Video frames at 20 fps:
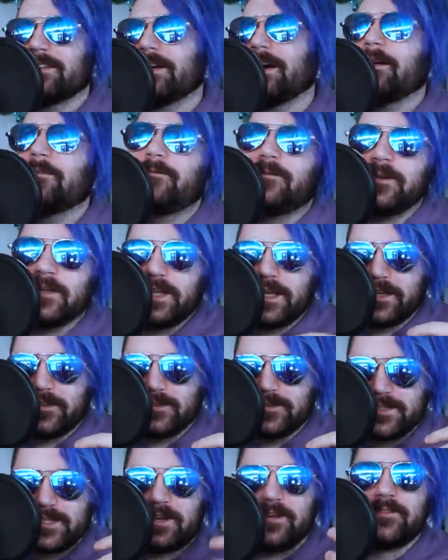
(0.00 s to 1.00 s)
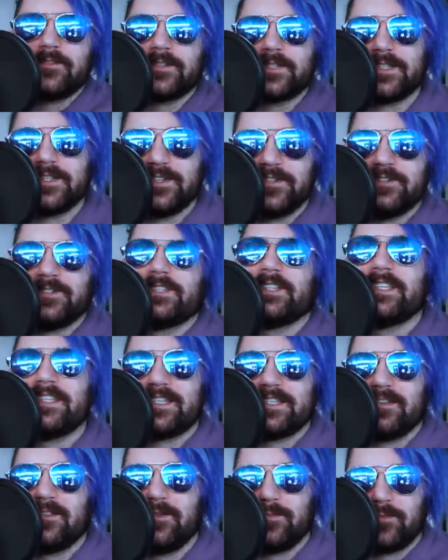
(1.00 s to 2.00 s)
I feel like there's other solutions
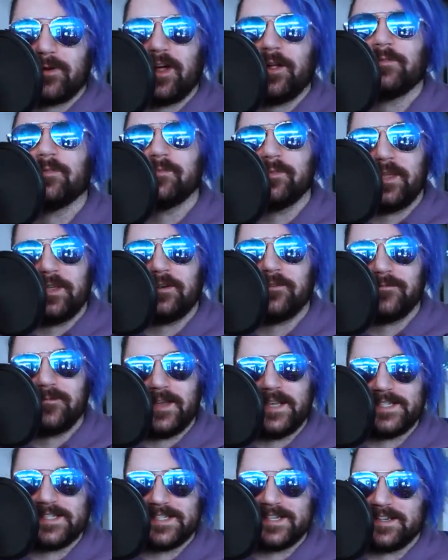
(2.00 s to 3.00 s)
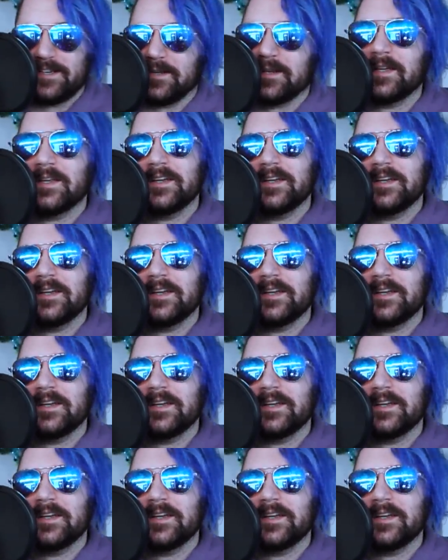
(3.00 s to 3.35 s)
to the problem that you're facing